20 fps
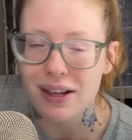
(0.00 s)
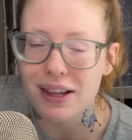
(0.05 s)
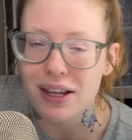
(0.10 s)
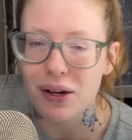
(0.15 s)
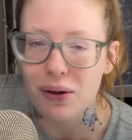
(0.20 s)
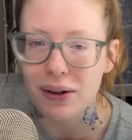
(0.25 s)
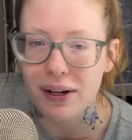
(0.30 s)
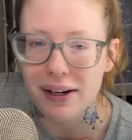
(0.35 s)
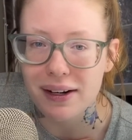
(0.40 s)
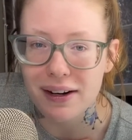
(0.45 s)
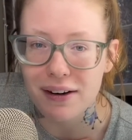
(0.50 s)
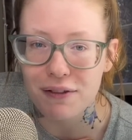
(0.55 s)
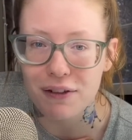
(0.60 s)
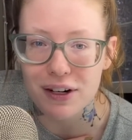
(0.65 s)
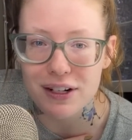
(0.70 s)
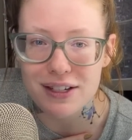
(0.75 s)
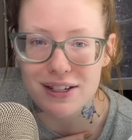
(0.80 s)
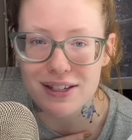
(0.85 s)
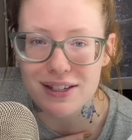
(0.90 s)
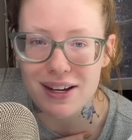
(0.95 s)
The only
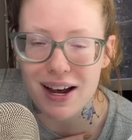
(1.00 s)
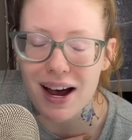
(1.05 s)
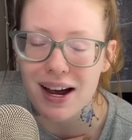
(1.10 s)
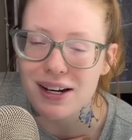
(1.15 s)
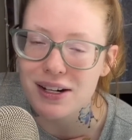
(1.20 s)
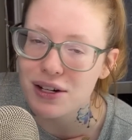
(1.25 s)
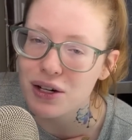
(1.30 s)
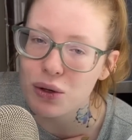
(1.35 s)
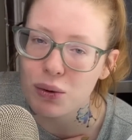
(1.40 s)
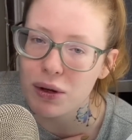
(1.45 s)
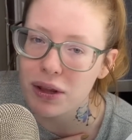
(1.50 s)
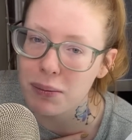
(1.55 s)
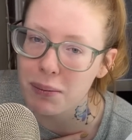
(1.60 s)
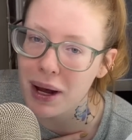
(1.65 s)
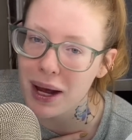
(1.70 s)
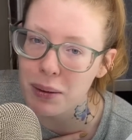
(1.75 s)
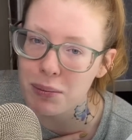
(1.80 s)
difference I do with my